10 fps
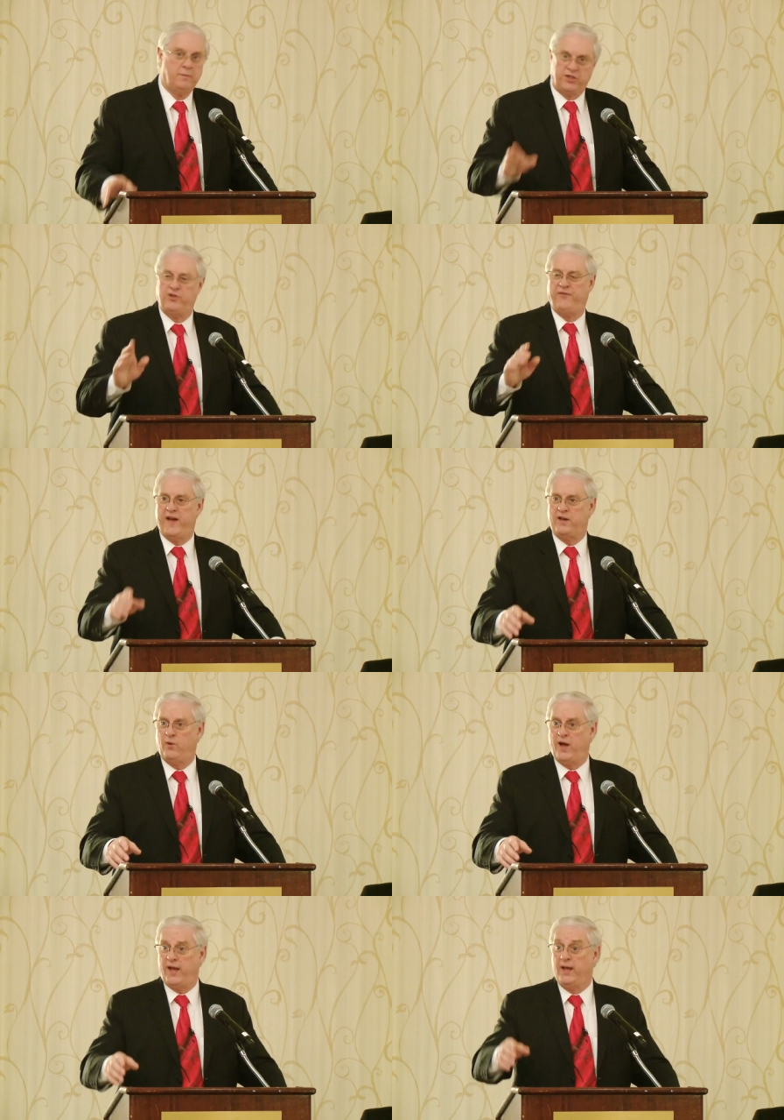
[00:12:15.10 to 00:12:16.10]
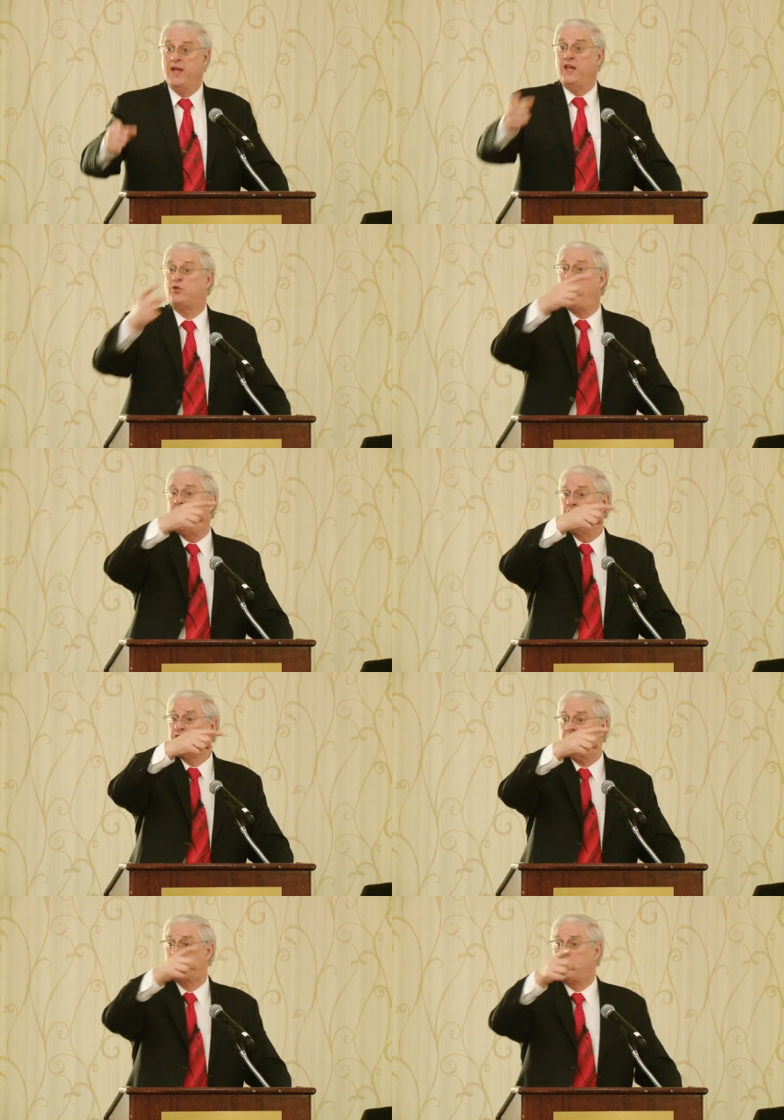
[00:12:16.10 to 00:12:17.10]
but you find a way. It's why in
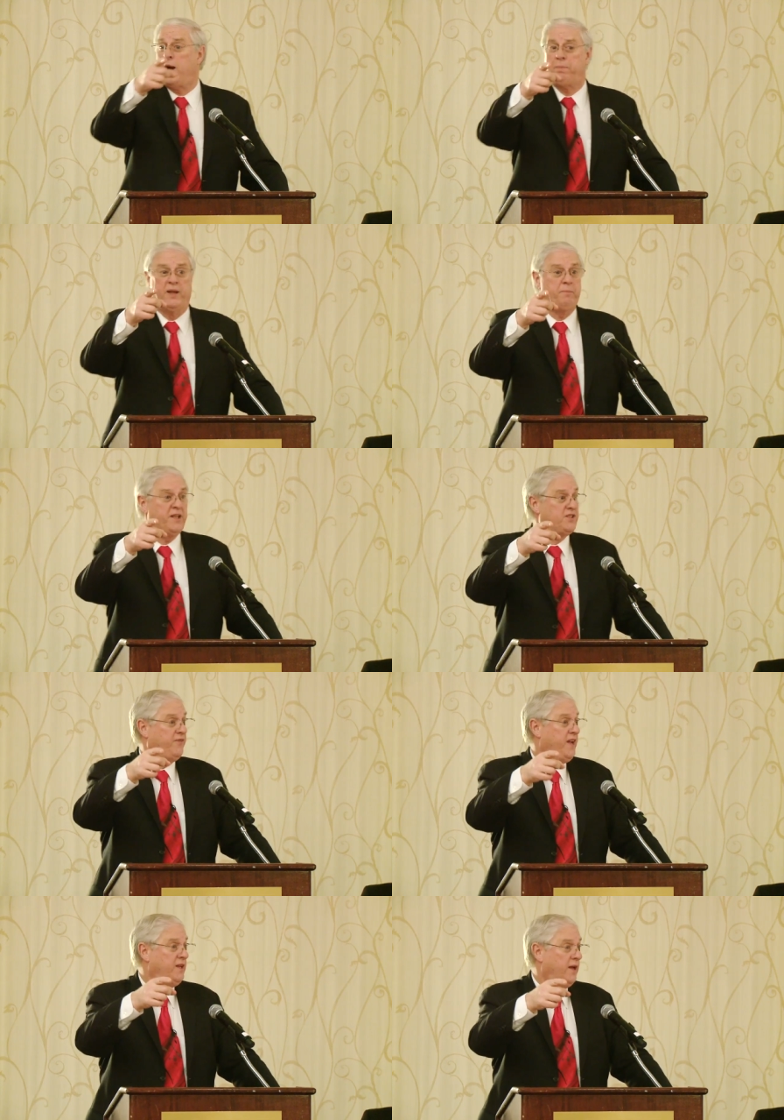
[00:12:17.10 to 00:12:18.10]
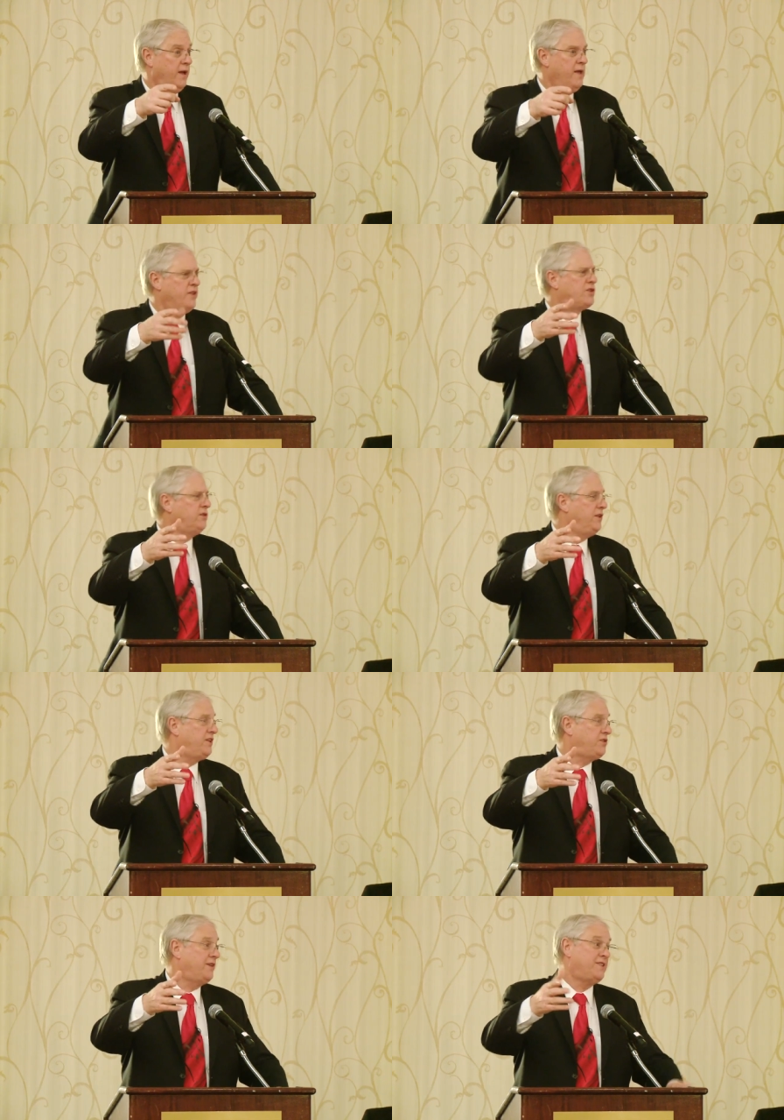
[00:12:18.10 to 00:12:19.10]
Chester Upland, Pennsylvania, the school
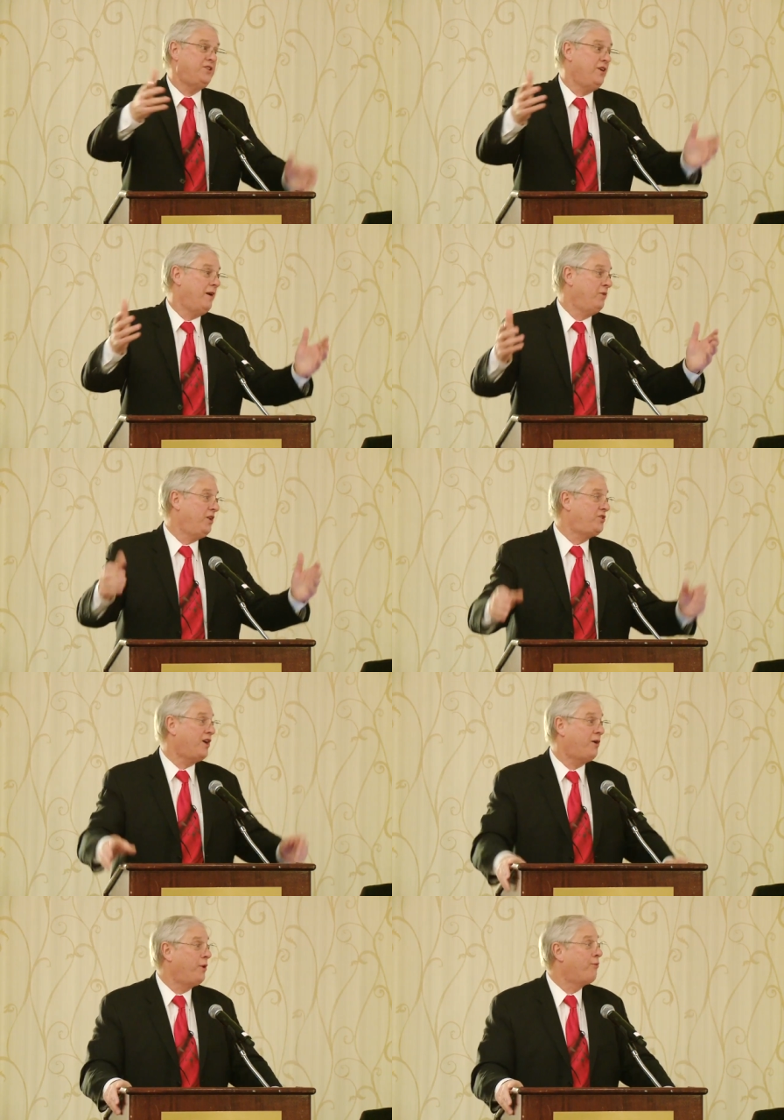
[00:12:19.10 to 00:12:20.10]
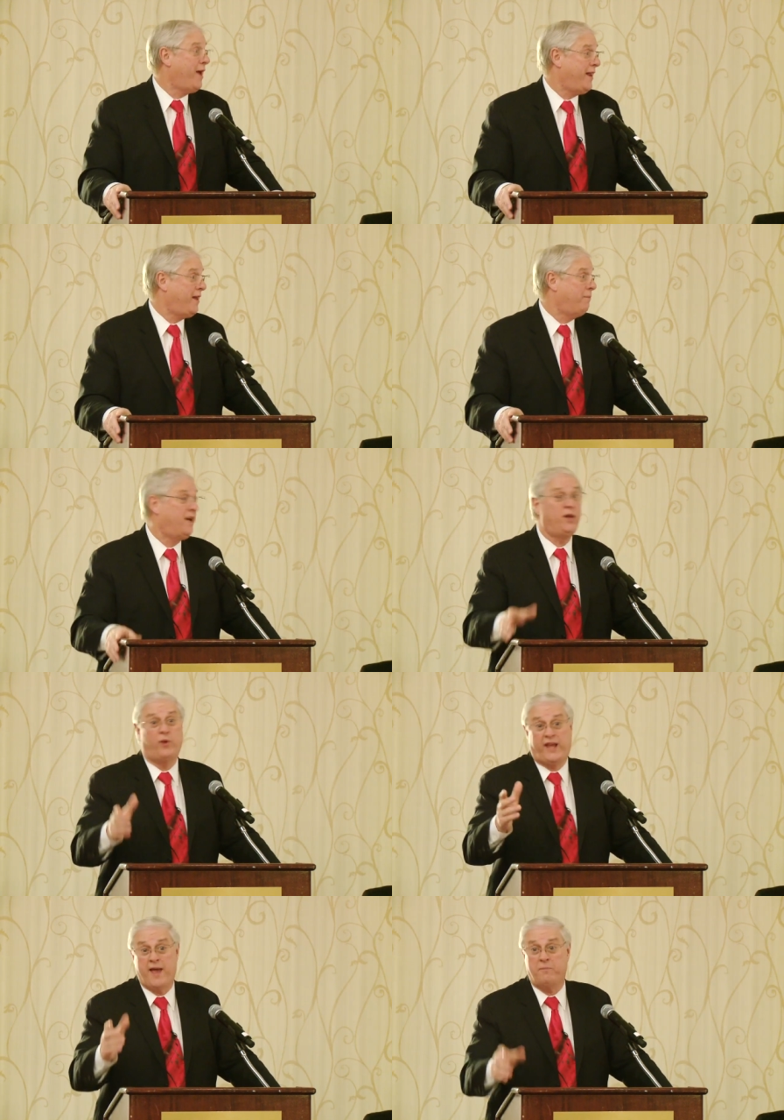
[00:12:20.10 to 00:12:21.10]
district says, you know, I'm really sorry, we ran out of money,
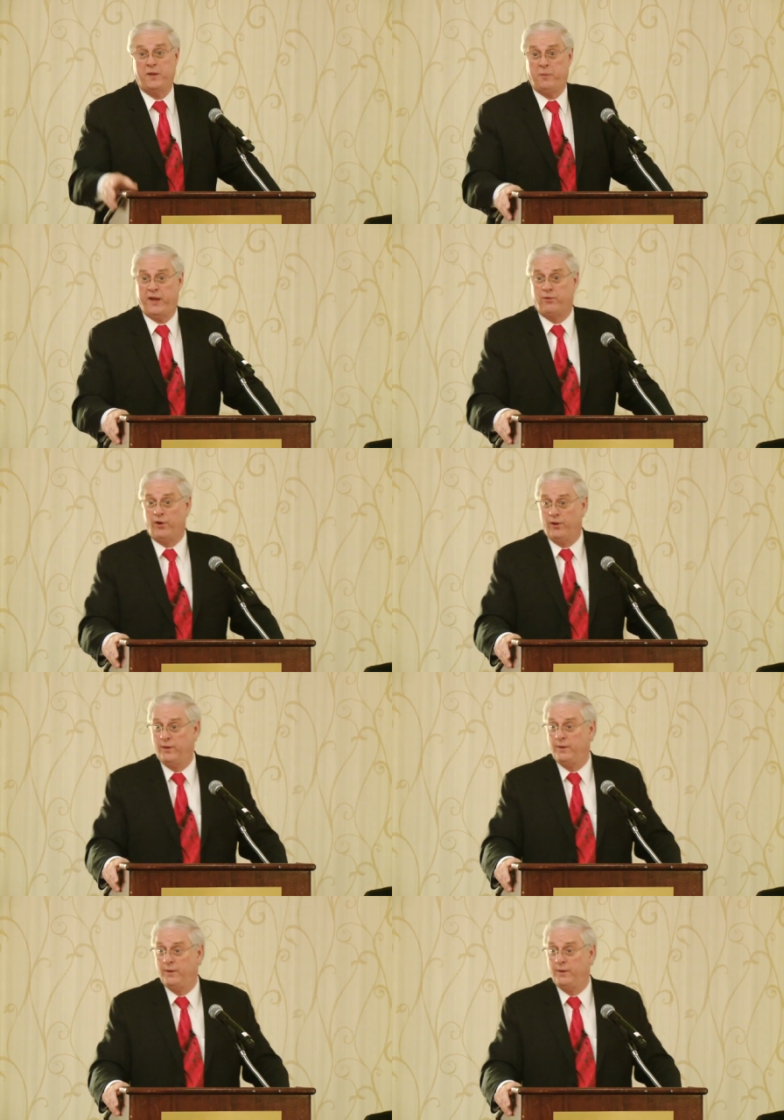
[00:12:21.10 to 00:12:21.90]
we can't meet payroll.